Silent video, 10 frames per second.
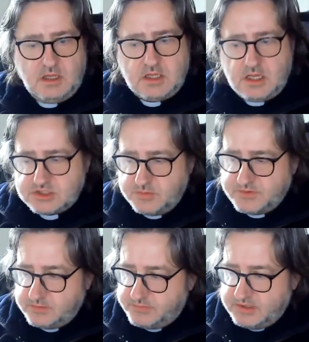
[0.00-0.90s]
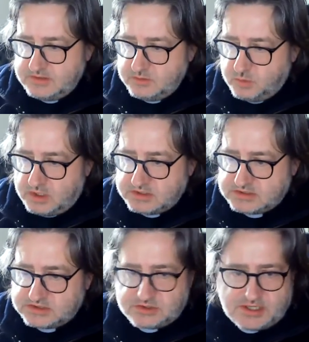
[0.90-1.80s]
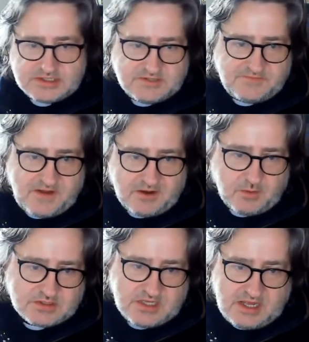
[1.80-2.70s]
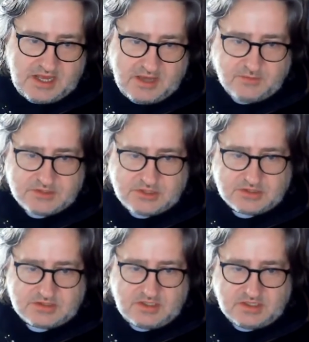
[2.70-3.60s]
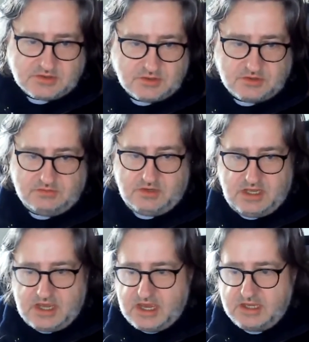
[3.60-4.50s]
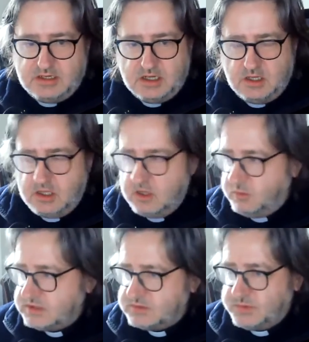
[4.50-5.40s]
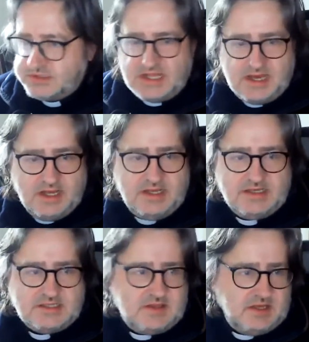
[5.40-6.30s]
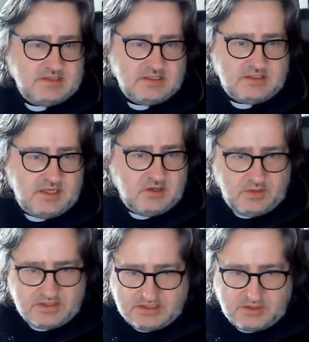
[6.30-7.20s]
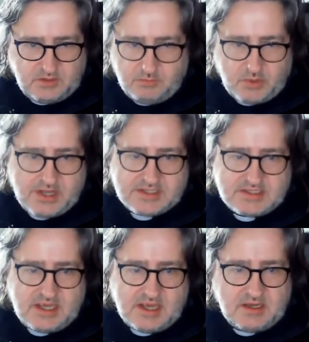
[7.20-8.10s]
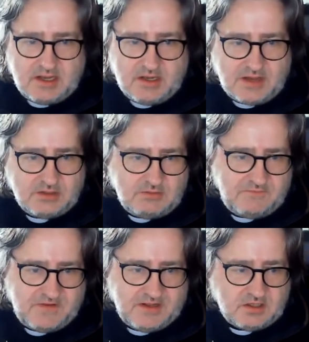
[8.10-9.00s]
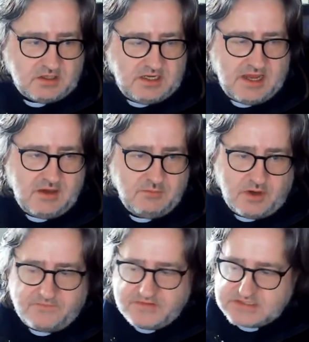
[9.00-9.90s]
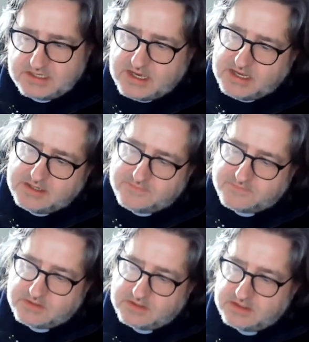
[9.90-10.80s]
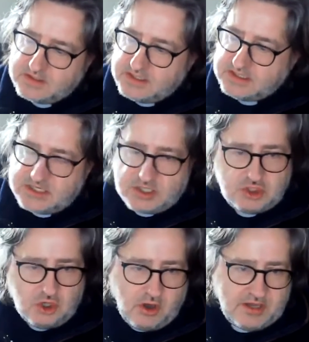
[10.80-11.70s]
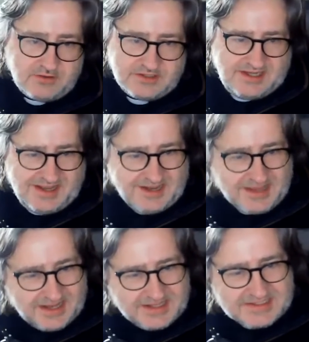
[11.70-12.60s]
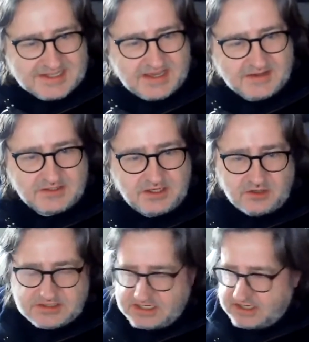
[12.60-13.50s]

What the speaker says: and Tubthumping was stratospheric, wasn't it? It was just extraordinary. And was that an easy thing to deal with? Did you embrace it? And how do you reflect on it now, Boff? Is it kind of, is it a joy or is it an Achilles heel? You know, is